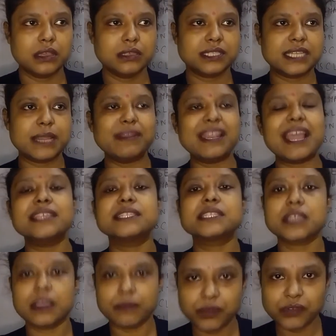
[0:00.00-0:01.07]
stabilized
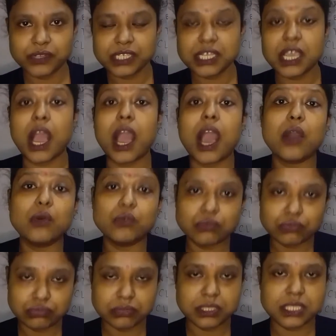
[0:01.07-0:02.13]
community,
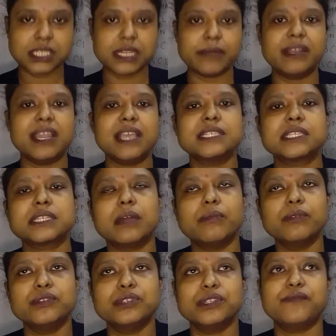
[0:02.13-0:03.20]
how this stabilized
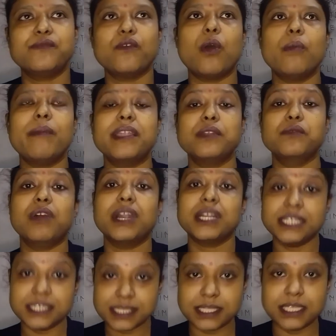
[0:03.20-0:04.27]
community form and what
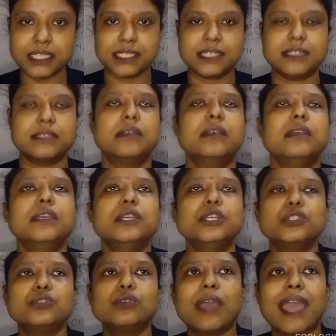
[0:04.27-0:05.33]
is this.
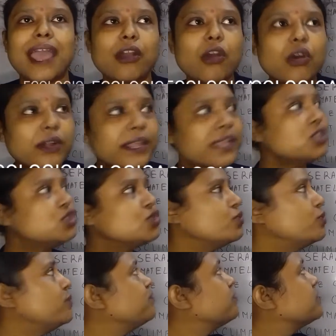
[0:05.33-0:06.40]
So according
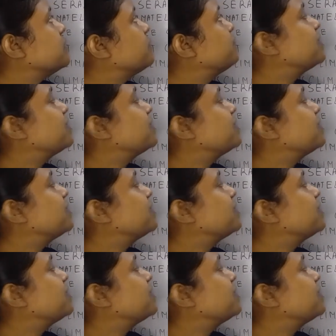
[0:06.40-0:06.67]
to the